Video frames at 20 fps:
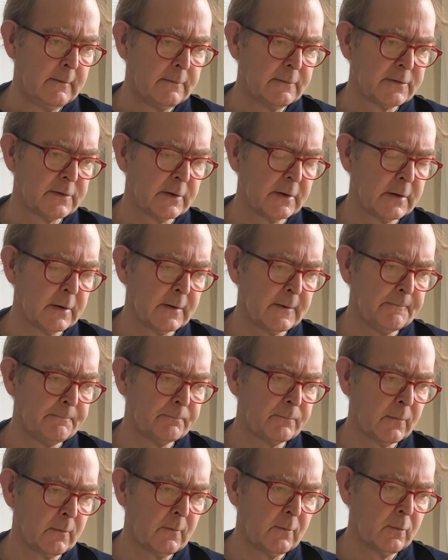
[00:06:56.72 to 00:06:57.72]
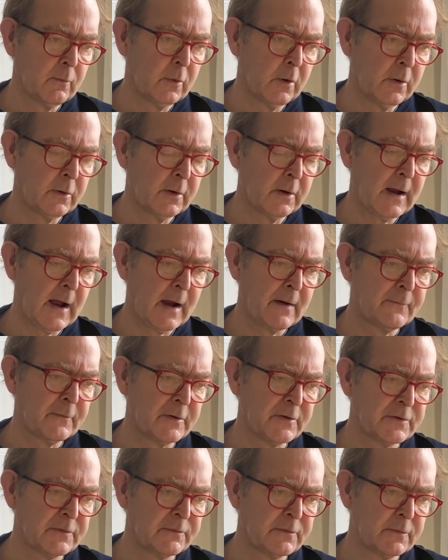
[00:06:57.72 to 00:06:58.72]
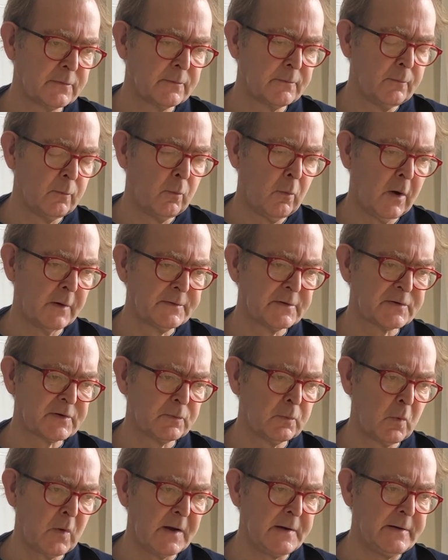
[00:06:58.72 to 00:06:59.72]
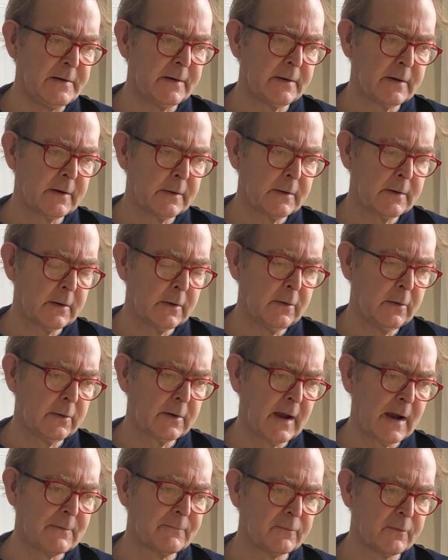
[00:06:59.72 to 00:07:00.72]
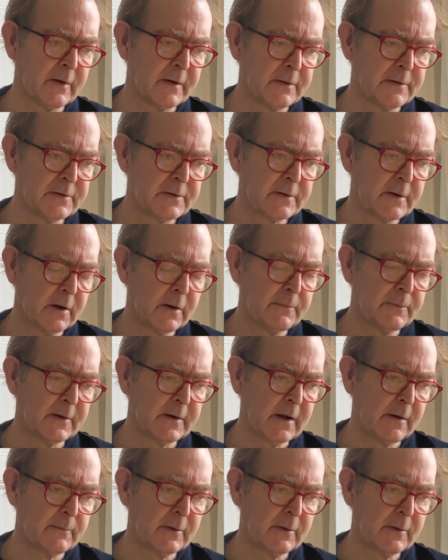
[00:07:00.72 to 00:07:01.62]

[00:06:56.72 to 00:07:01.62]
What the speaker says: so that on an average of once a week, on average, I become